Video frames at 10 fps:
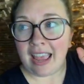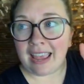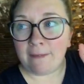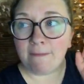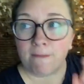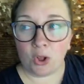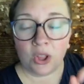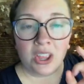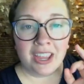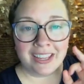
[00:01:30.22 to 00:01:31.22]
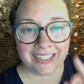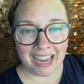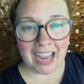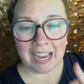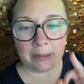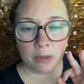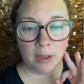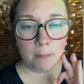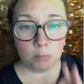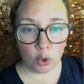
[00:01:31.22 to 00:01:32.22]
a full-time
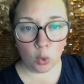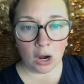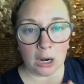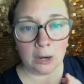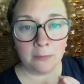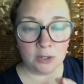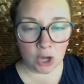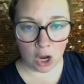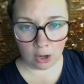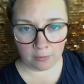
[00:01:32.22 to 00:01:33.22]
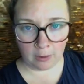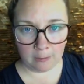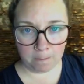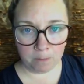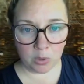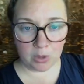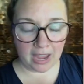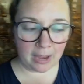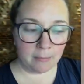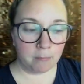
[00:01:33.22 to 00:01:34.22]
boudoir photographer,
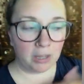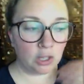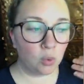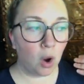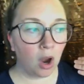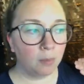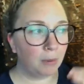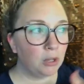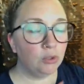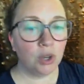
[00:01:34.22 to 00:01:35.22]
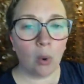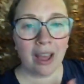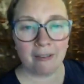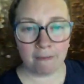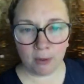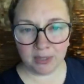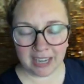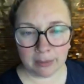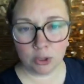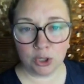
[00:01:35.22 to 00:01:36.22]
okay but you but you don't have
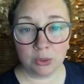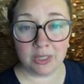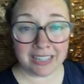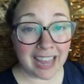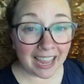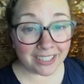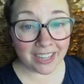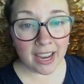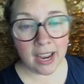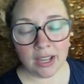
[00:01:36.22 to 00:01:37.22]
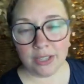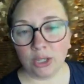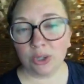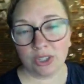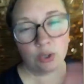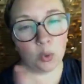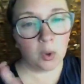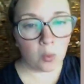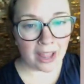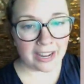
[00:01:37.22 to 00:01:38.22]
full-time shoots yet so you're still
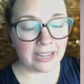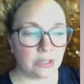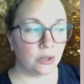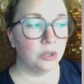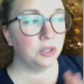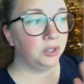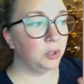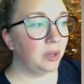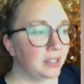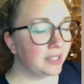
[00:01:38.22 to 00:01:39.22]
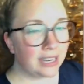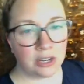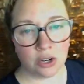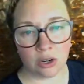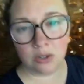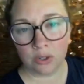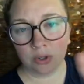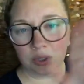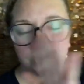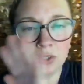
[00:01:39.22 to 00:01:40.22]
doing weddings or you're still doing seniors or
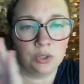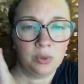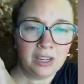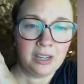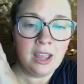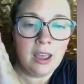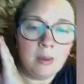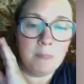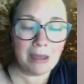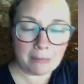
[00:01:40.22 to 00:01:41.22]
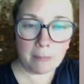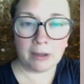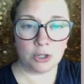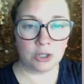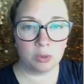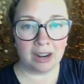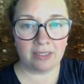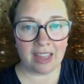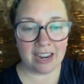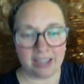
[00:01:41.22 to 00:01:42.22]
you're still doing baby pictures or
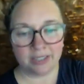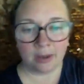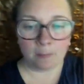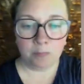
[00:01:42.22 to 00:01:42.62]
whatever that is